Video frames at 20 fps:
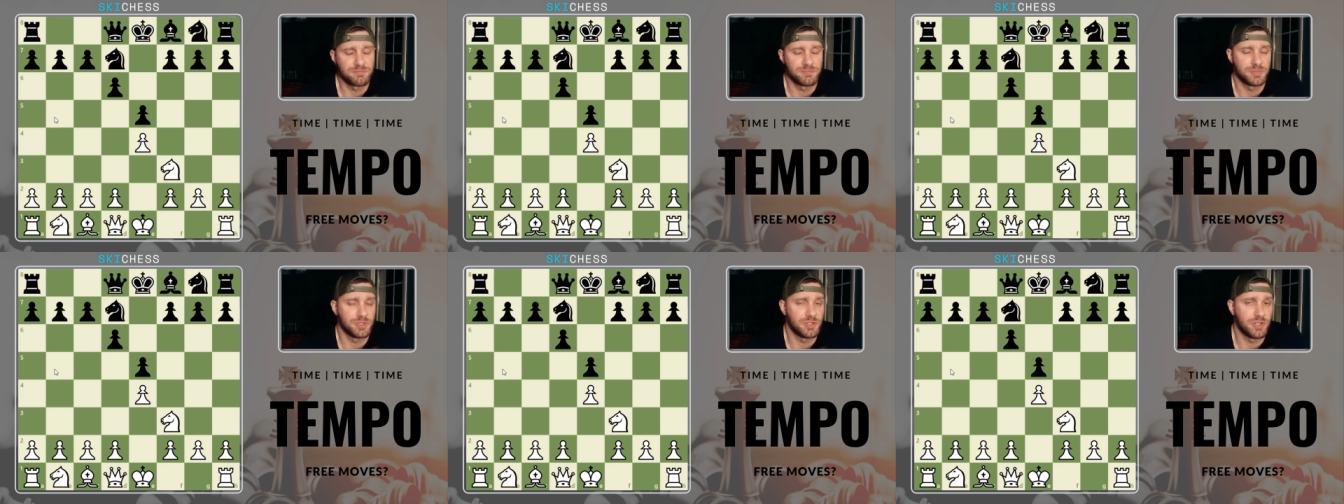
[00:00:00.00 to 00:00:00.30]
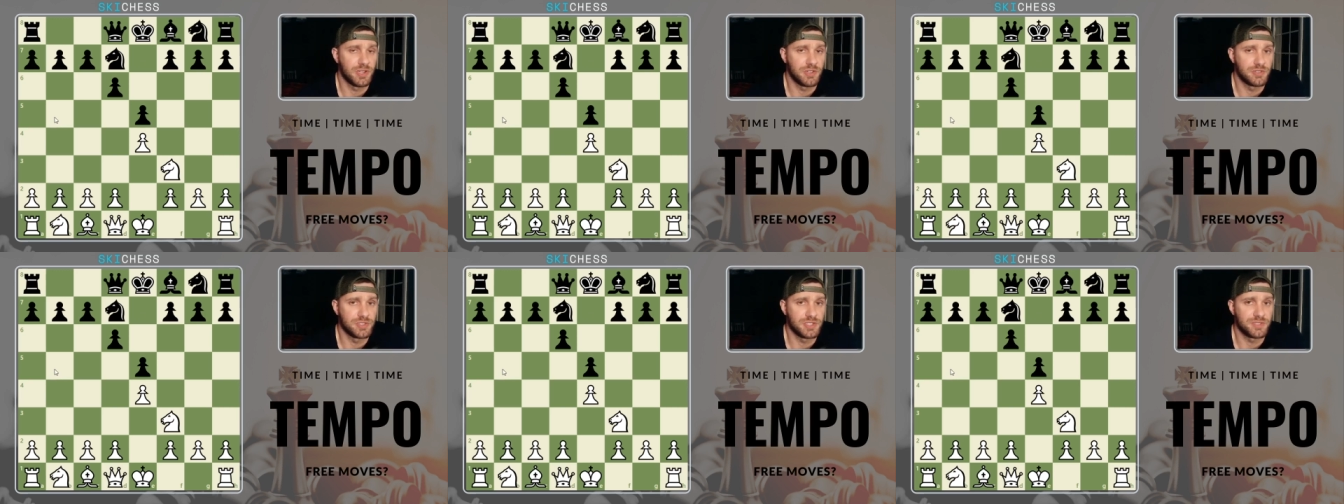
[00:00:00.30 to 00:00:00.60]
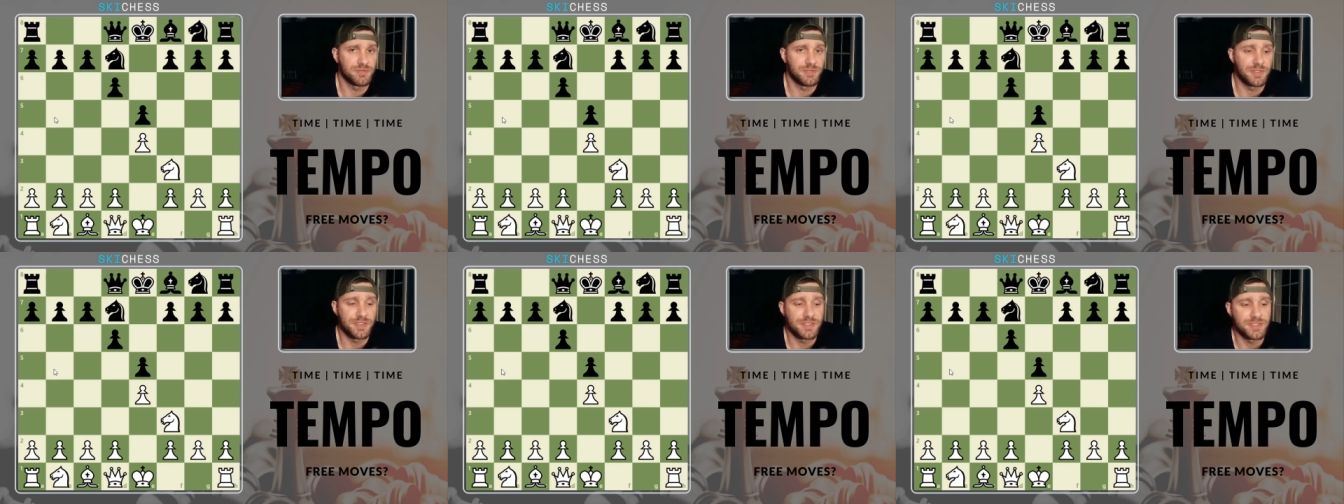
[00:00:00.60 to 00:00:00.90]
you know,
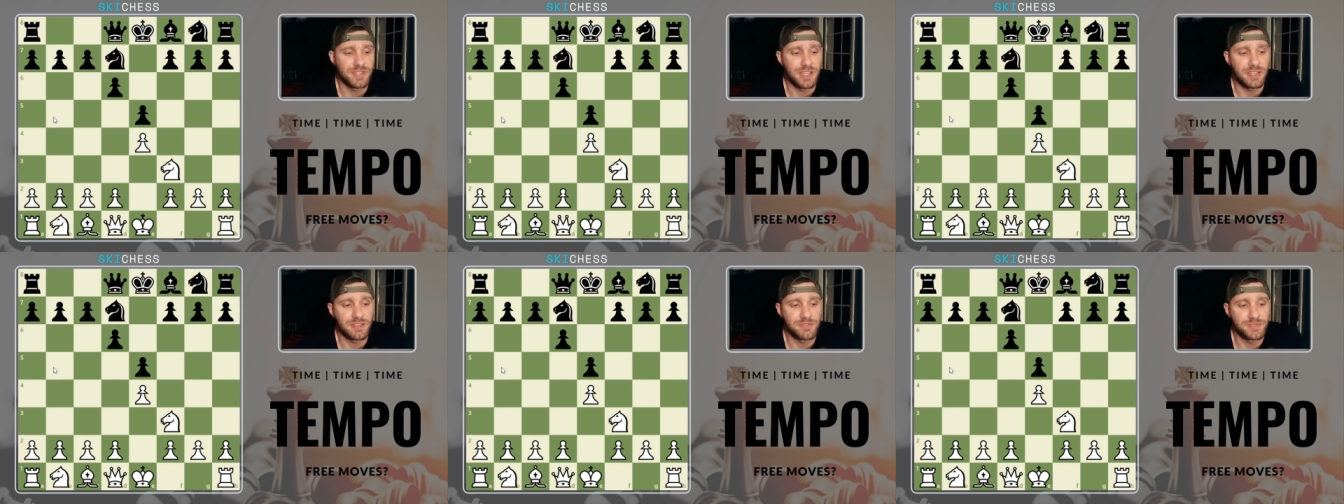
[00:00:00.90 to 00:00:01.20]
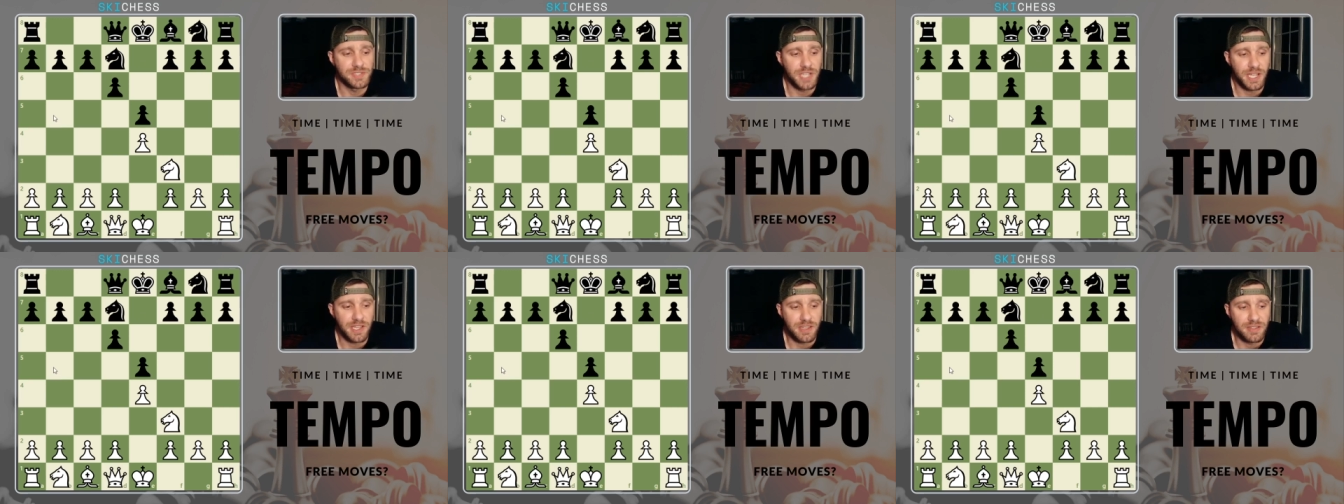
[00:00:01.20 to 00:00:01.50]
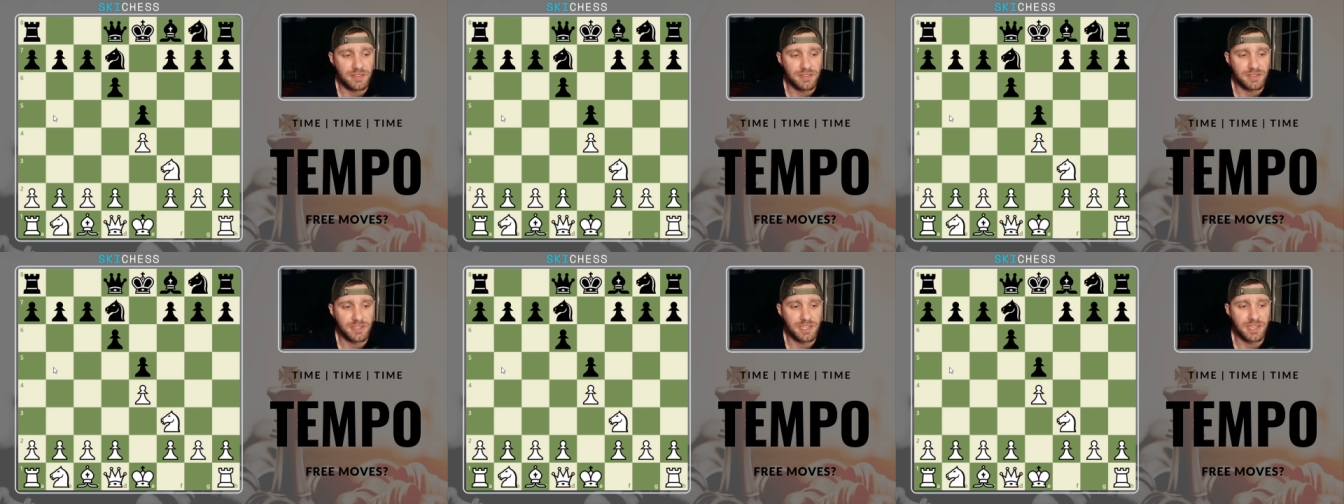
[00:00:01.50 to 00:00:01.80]
just for the sake of
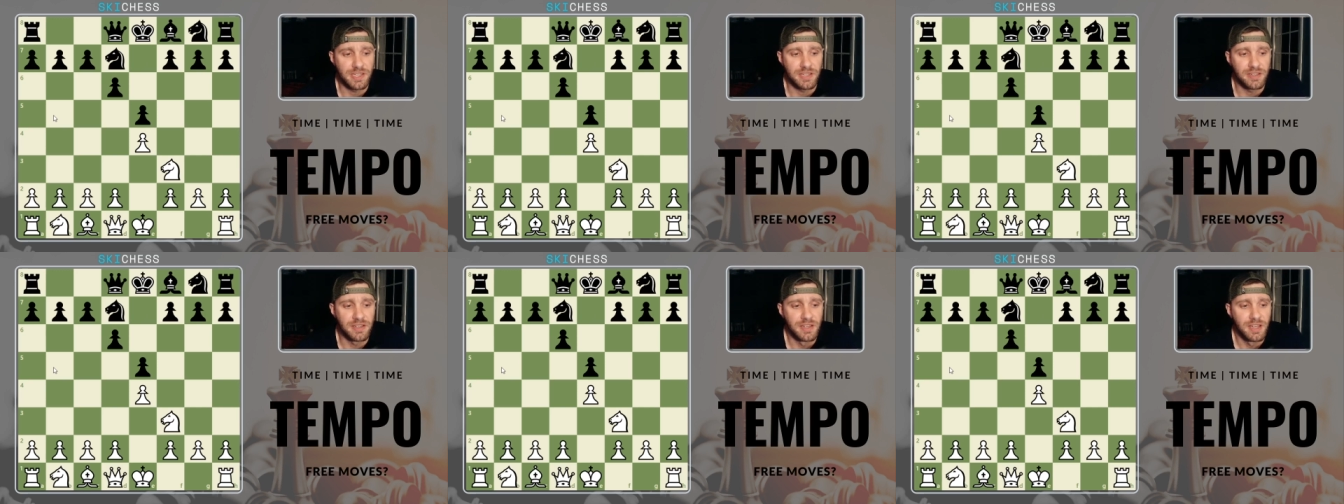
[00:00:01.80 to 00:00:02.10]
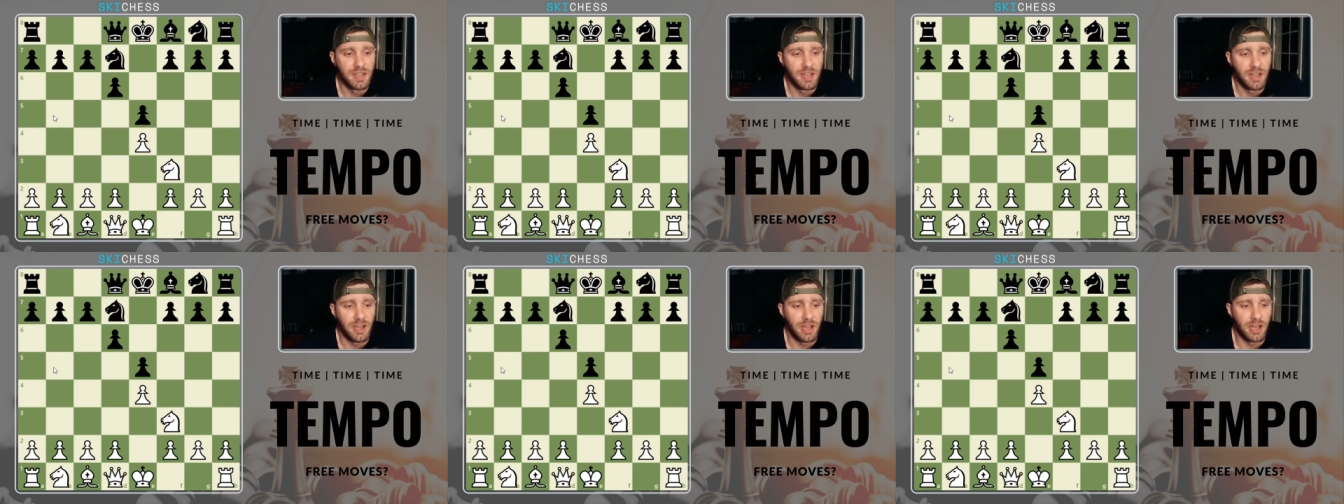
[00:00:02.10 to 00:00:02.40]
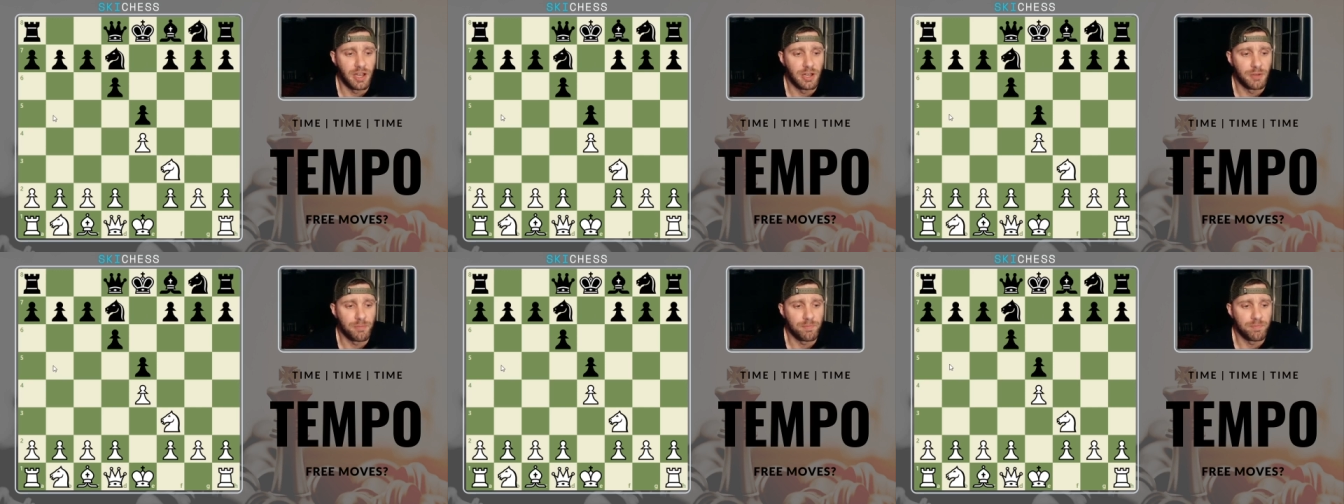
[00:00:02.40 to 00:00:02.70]
checking the king?
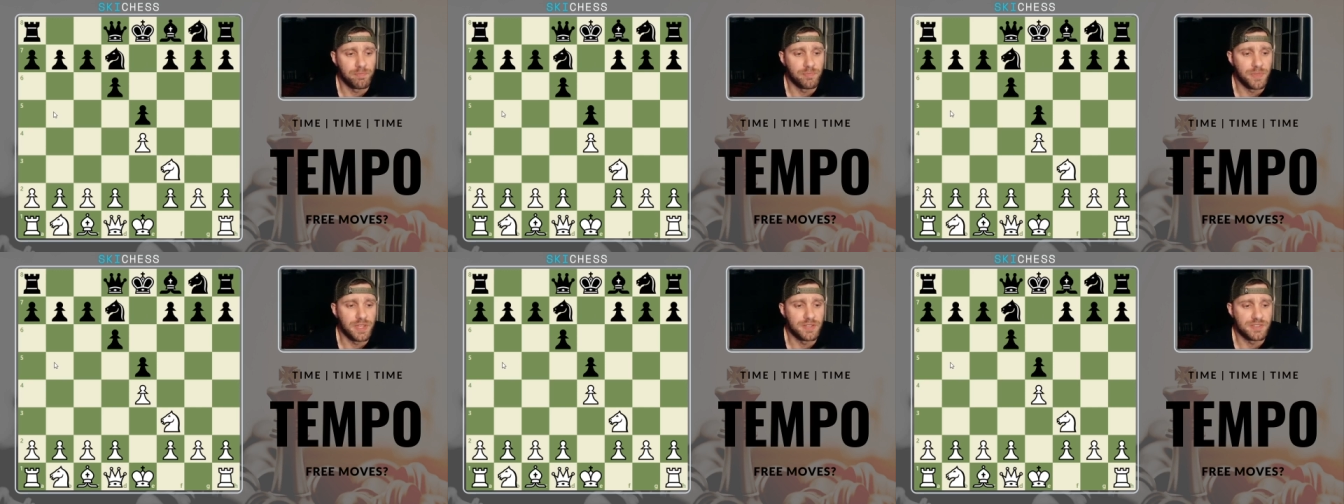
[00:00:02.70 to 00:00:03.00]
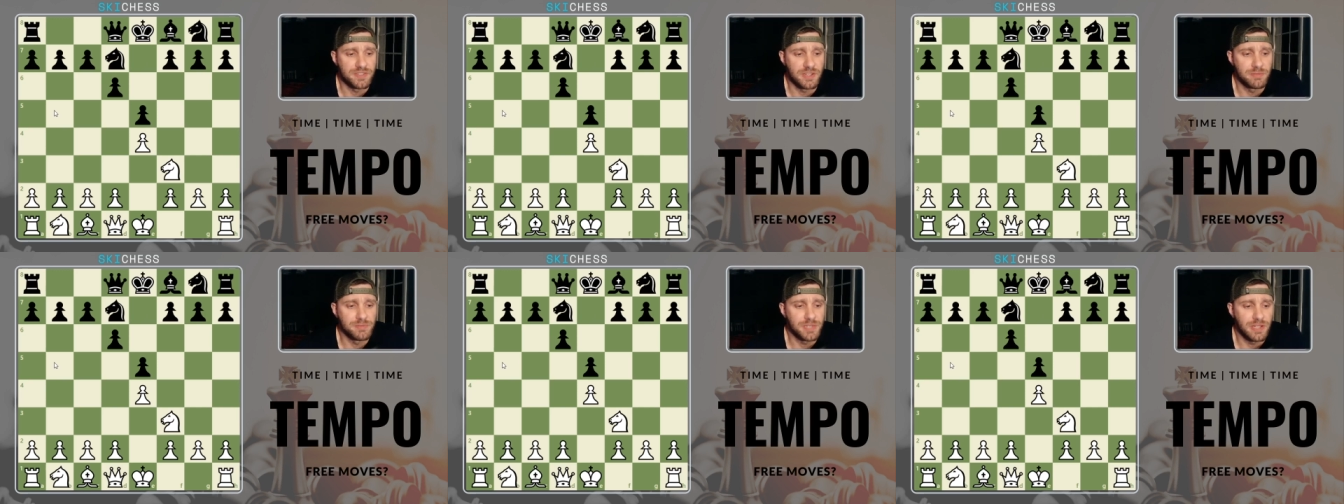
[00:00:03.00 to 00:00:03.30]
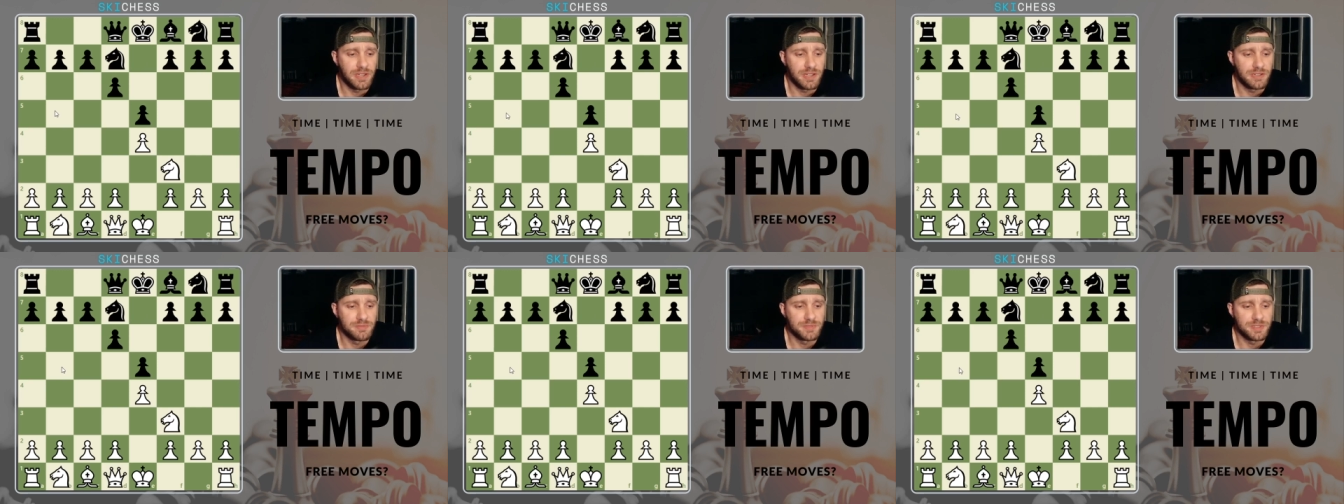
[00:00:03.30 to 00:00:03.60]
Um,
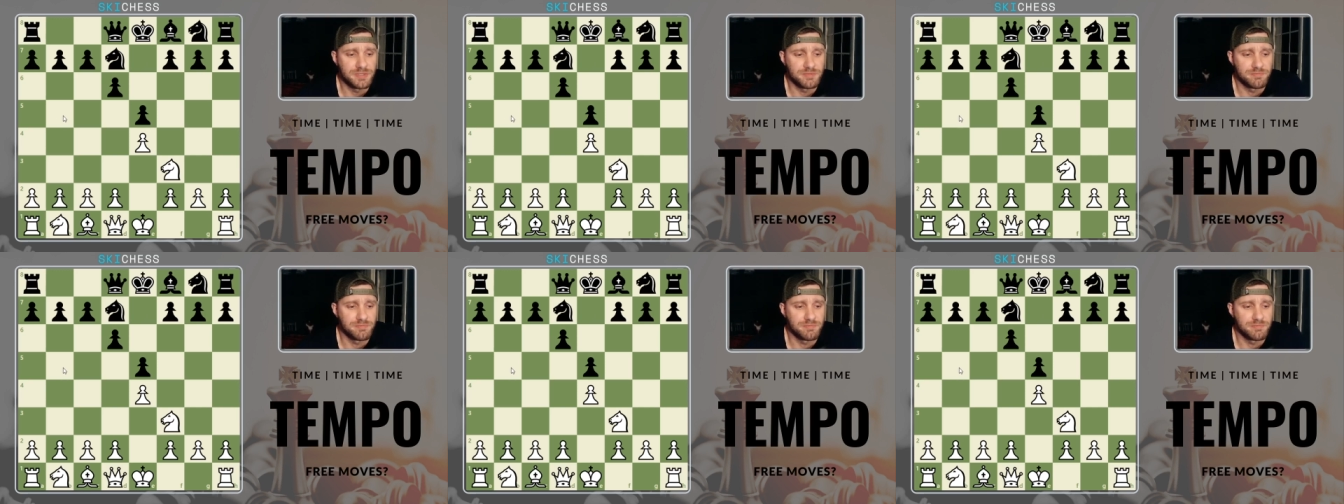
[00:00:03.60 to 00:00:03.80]
sometimes